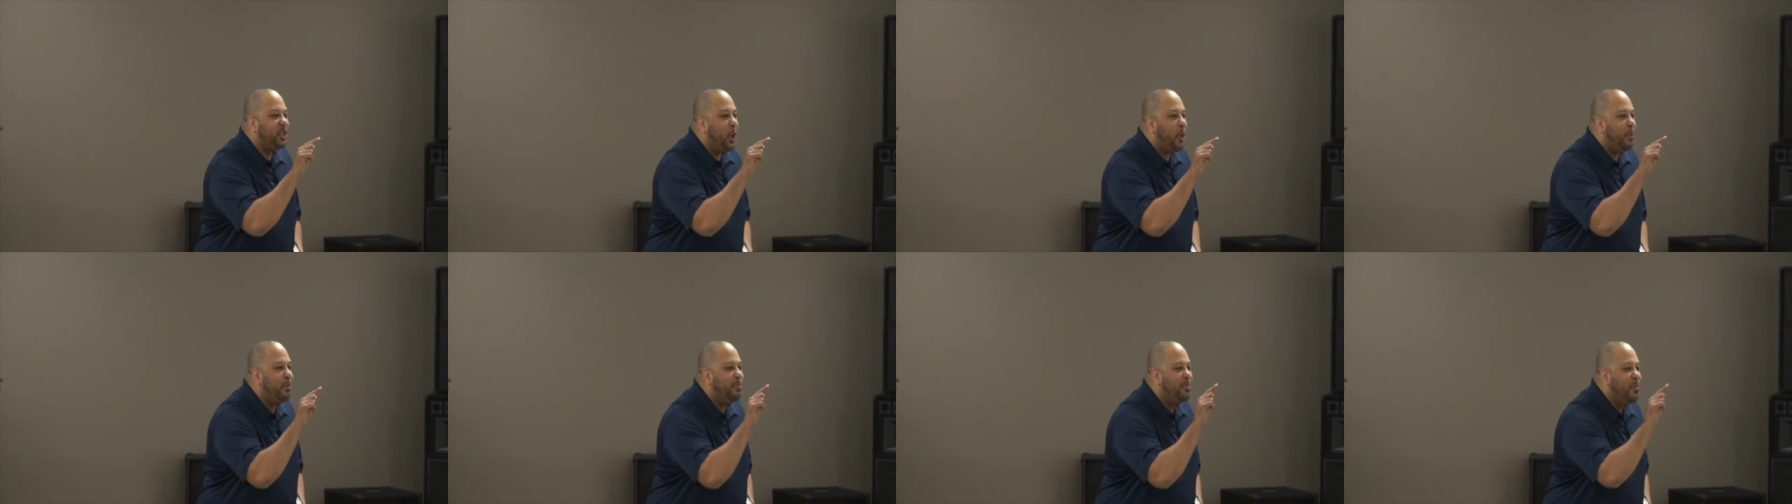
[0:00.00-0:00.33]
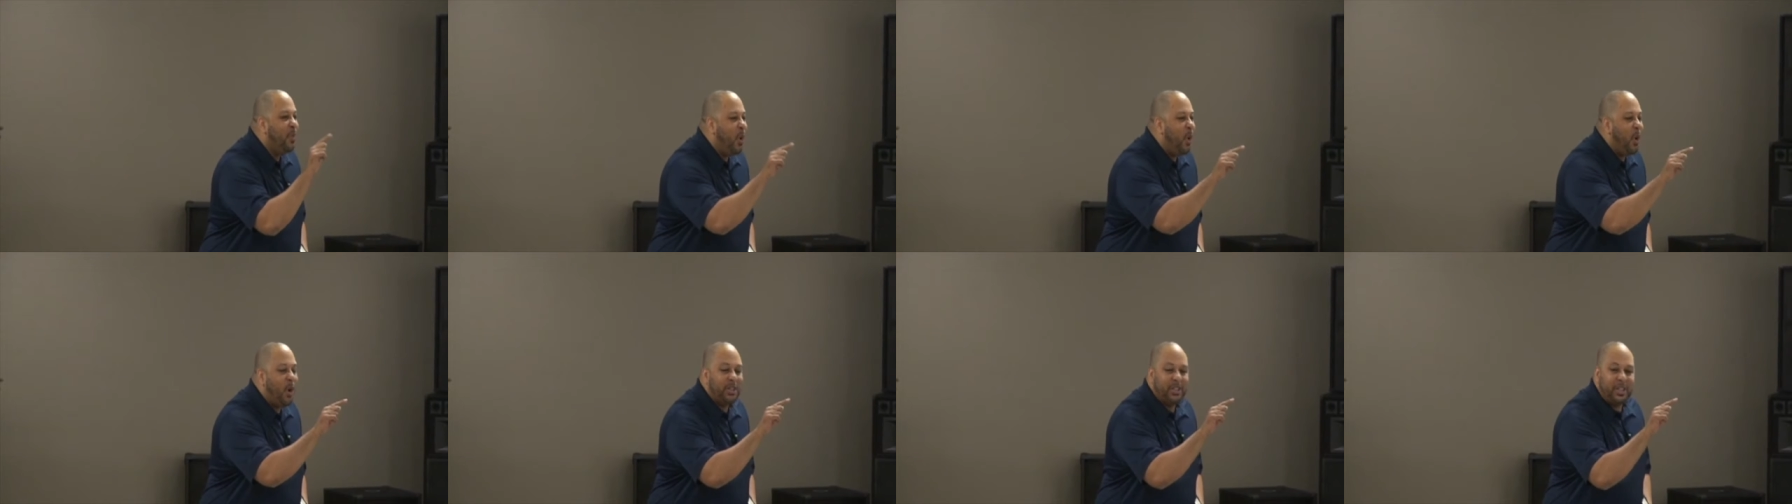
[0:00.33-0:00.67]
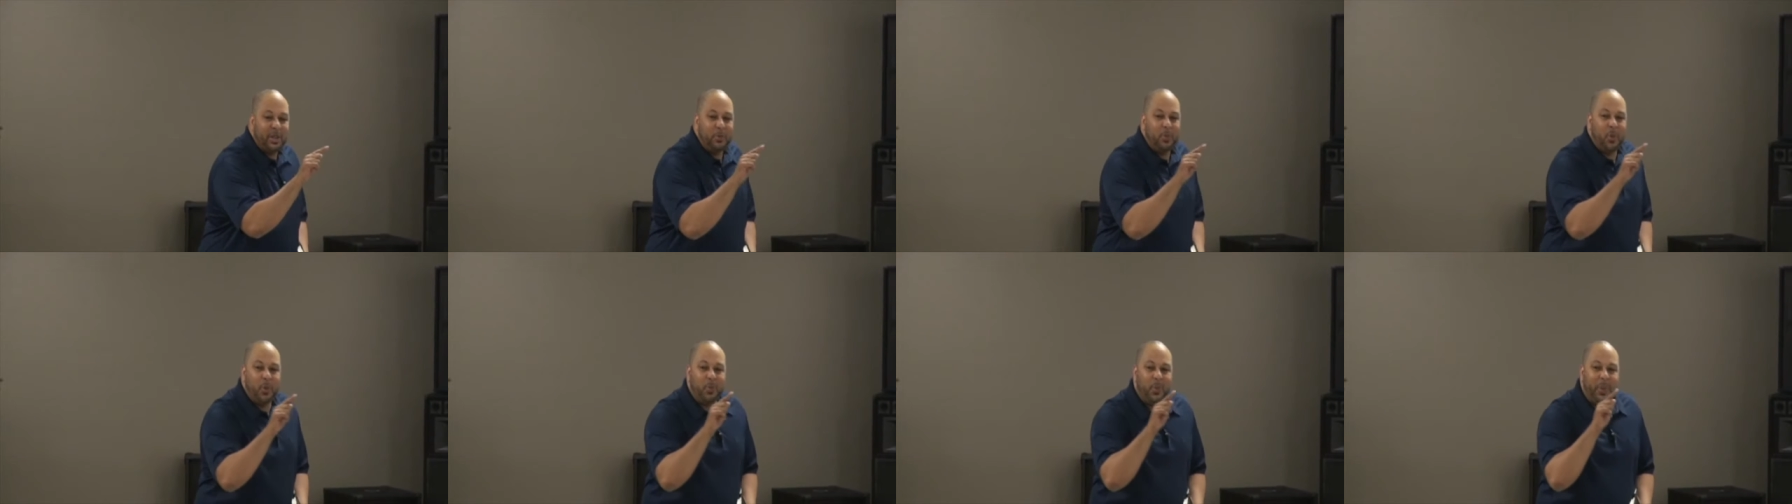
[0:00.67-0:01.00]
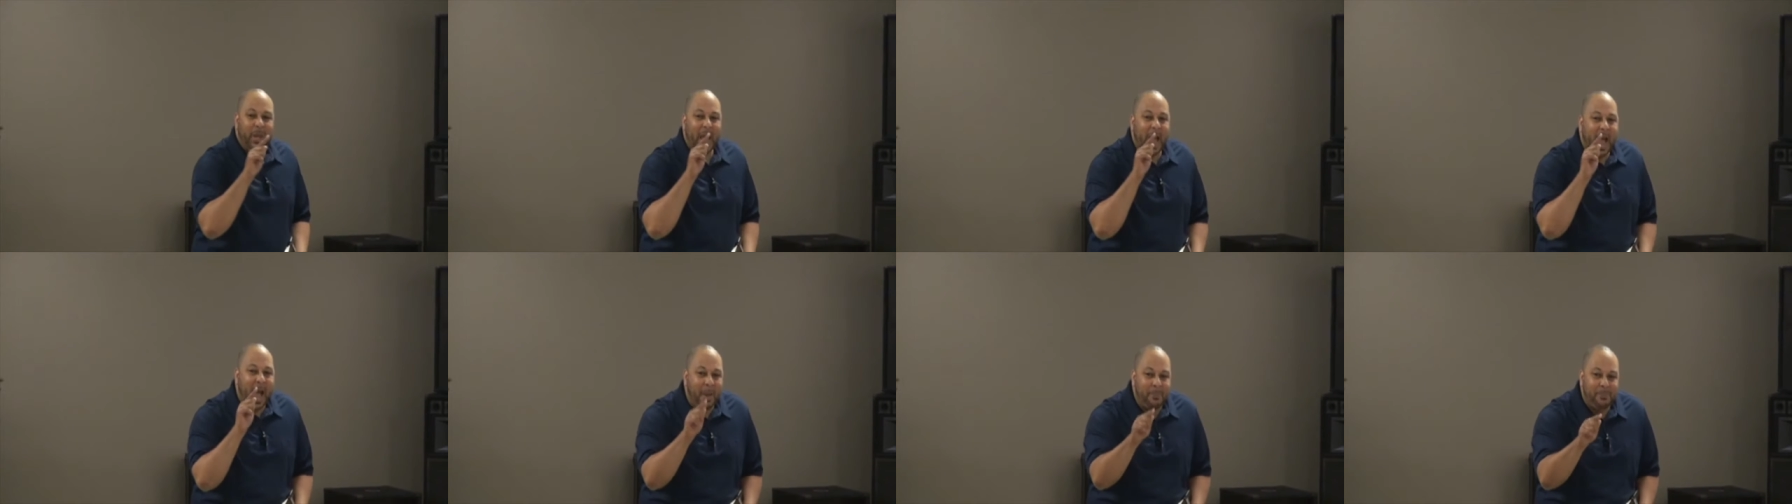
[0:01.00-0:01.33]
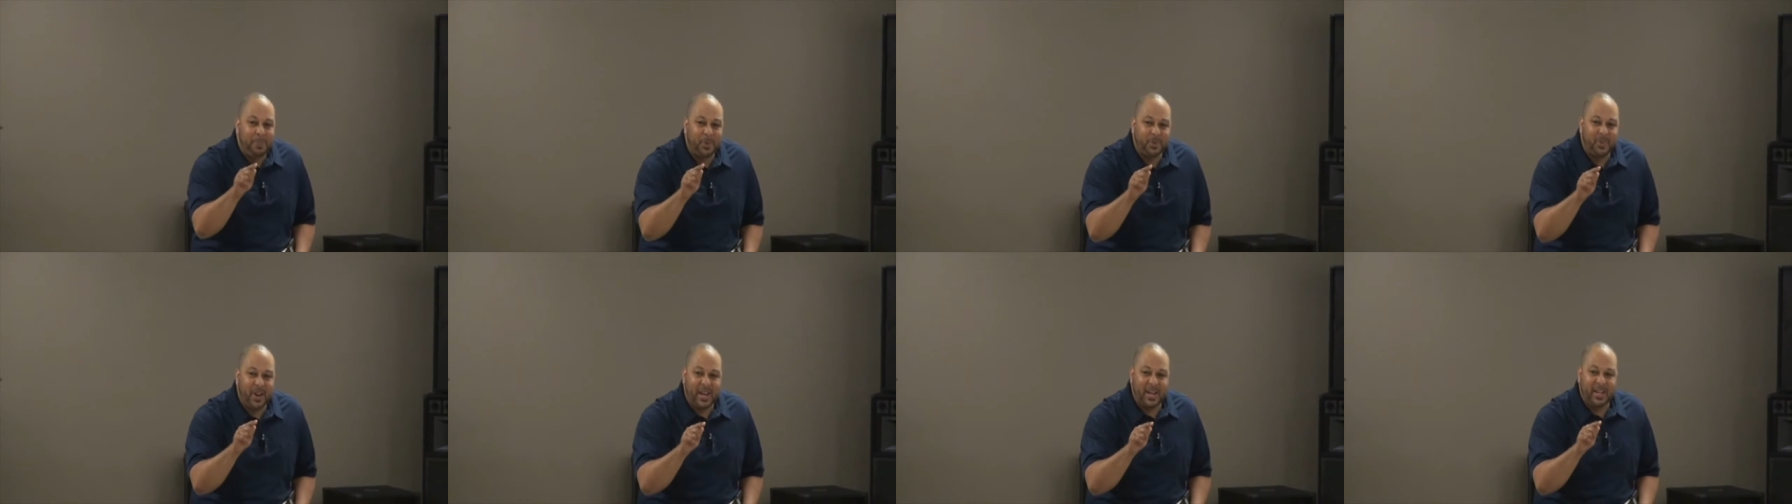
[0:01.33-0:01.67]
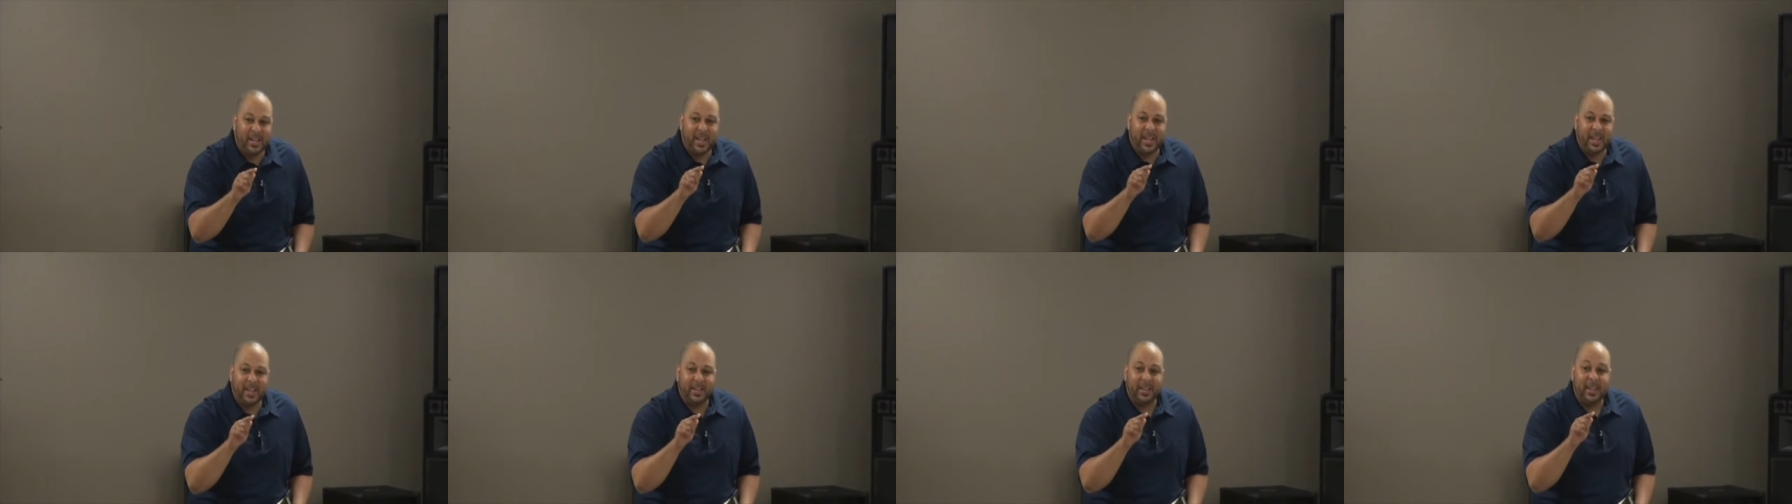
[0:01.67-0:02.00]
know more than what we operate
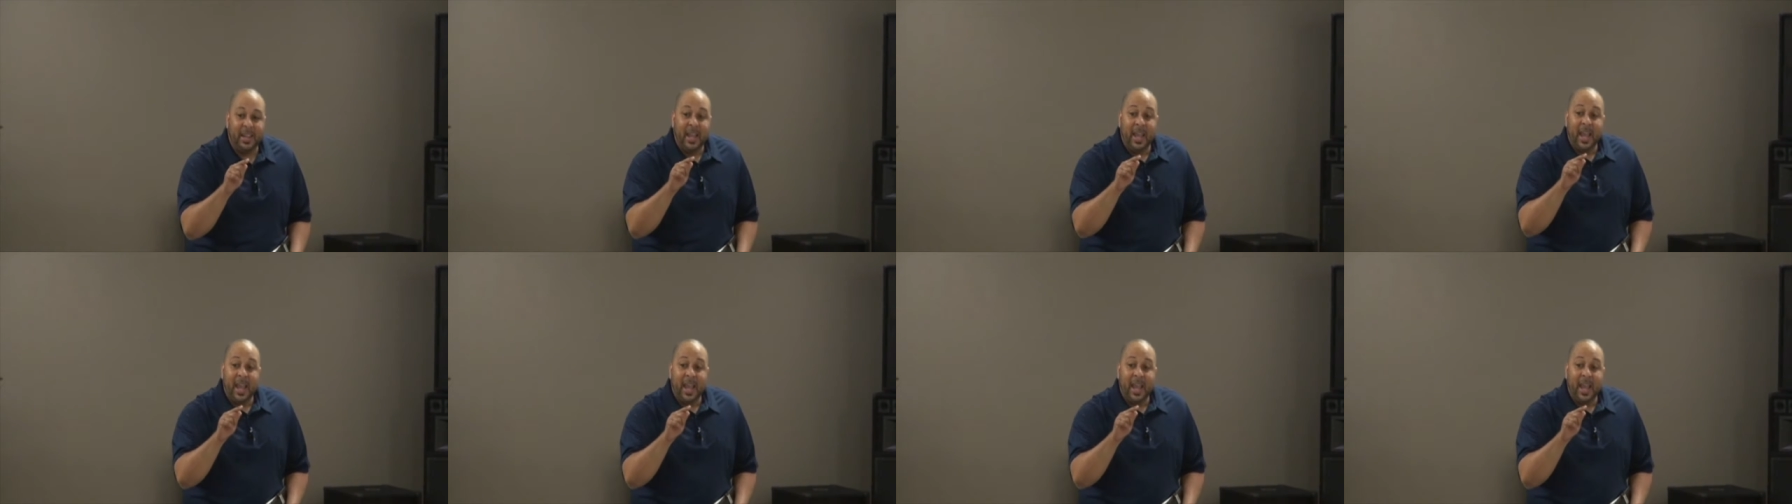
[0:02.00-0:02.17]
in.